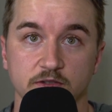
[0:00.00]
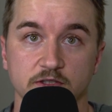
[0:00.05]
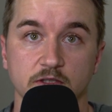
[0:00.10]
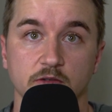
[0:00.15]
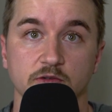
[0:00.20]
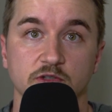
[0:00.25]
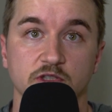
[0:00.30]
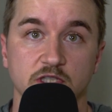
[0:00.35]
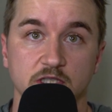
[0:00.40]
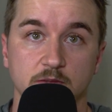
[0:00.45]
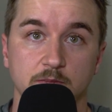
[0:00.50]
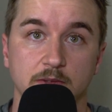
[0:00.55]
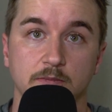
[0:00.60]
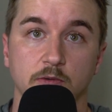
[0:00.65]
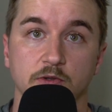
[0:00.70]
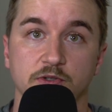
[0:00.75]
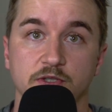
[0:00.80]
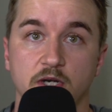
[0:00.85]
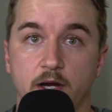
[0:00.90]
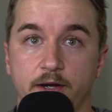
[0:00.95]
you'll see
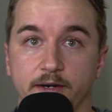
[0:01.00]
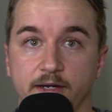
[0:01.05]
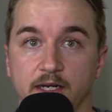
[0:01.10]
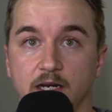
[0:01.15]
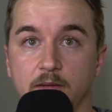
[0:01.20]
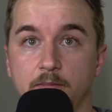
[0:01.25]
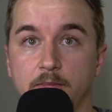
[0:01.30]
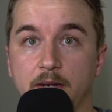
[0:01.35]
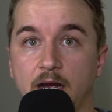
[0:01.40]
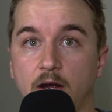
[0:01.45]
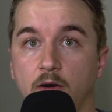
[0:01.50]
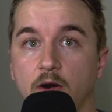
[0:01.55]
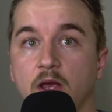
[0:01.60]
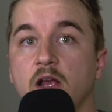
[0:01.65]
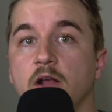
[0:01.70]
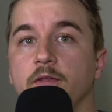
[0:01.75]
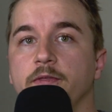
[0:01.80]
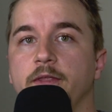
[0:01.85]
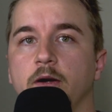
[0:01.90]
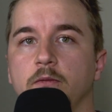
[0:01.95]
people talking about
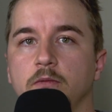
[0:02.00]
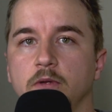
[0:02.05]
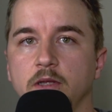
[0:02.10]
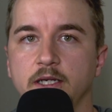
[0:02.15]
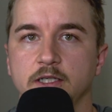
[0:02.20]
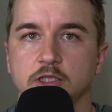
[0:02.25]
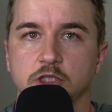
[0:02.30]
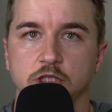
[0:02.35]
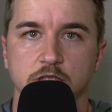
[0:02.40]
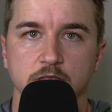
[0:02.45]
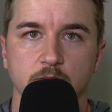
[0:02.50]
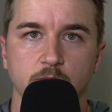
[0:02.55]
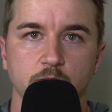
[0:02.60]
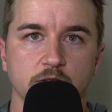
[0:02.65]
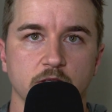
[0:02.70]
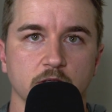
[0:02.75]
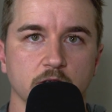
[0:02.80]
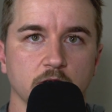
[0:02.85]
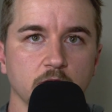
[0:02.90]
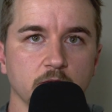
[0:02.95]
their relationship with
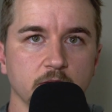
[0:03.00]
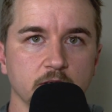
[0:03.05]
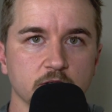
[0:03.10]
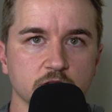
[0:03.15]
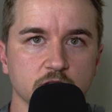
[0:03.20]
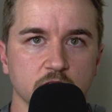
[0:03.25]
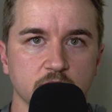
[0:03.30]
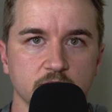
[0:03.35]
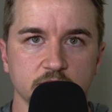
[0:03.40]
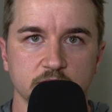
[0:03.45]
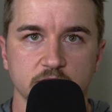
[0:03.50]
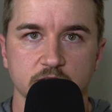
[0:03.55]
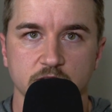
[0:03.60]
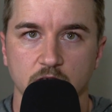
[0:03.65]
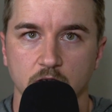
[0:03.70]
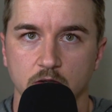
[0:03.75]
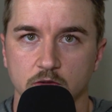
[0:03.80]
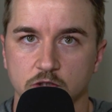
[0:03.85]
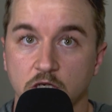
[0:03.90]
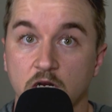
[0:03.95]
their career services
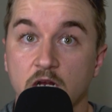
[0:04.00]
coach,